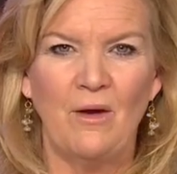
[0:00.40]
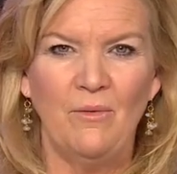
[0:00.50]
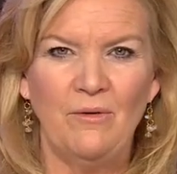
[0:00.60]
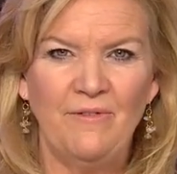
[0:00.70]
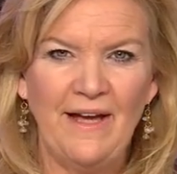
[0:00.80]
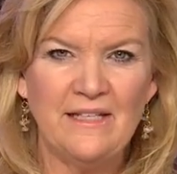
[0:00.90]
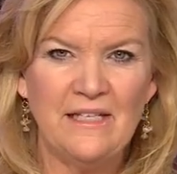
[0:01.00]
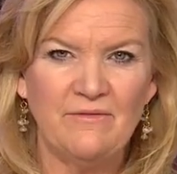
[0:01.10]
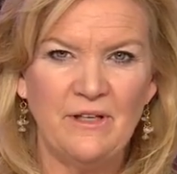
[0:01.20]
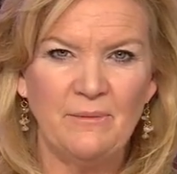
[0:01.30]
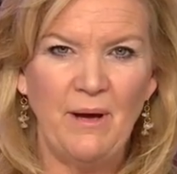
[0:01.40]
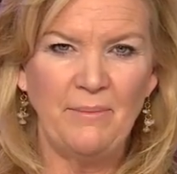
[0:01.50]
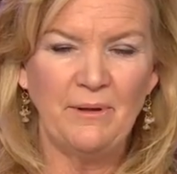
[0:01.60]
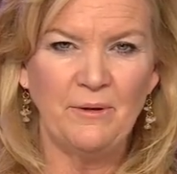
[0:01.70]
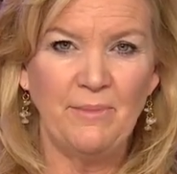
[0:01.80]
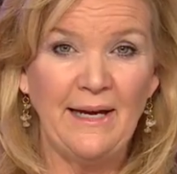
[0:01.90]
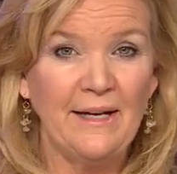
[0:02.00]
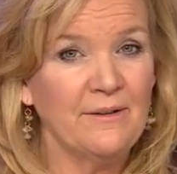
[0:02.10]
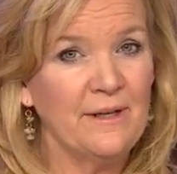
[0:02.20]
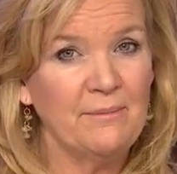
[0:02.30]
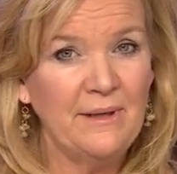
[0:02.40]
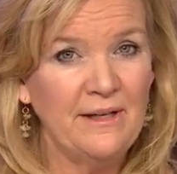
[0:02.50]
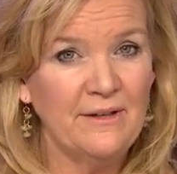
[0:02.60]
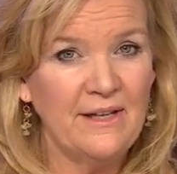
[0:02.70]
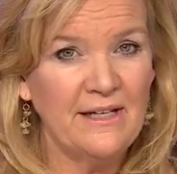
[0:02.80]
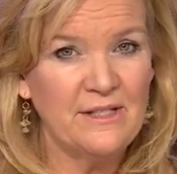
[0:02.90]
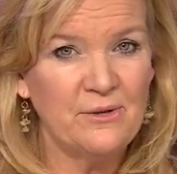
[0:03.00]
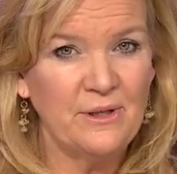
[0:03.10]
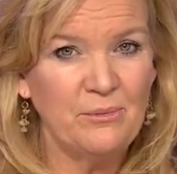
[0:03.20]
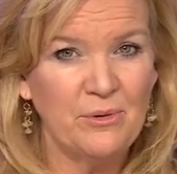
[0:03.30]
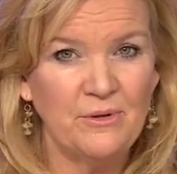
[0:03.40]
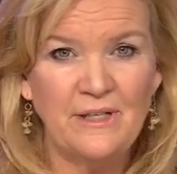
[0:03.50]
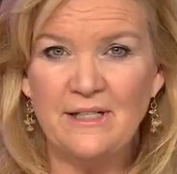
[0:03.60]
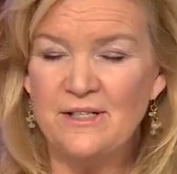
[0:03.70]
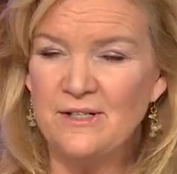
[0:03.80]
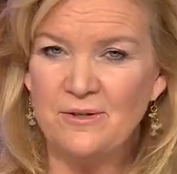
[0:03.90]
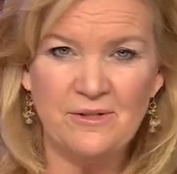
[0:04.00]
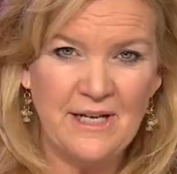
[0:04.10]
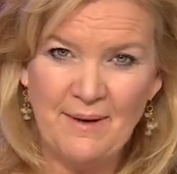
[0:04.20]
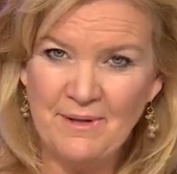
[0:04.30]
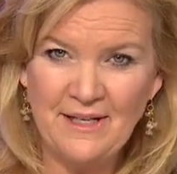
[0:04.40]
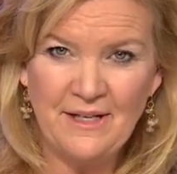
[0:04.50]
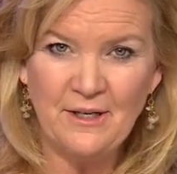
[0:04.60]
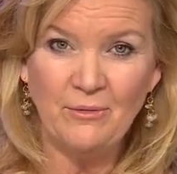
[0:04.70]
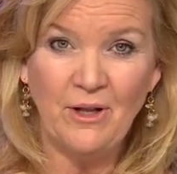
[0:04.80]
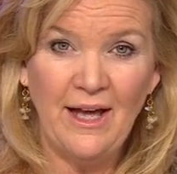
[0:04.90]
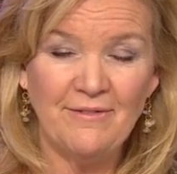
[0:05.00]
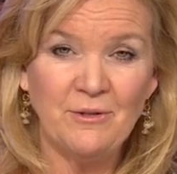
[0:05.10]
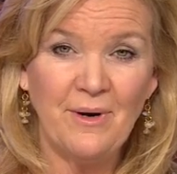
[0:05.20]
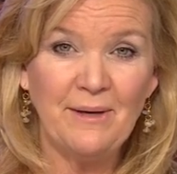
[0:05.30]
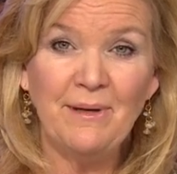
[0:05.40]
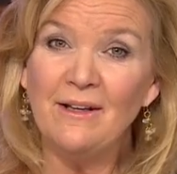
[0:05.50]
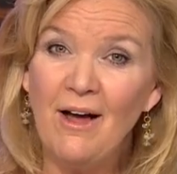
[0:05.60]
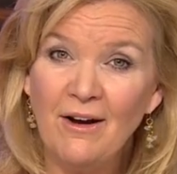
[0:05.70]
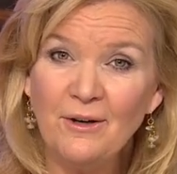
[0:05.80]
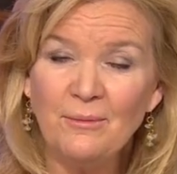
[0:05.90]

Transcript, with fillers: Well, fans of a popular Bay Area beer that is only brewed in a certain time of the year will have to wait a bit longer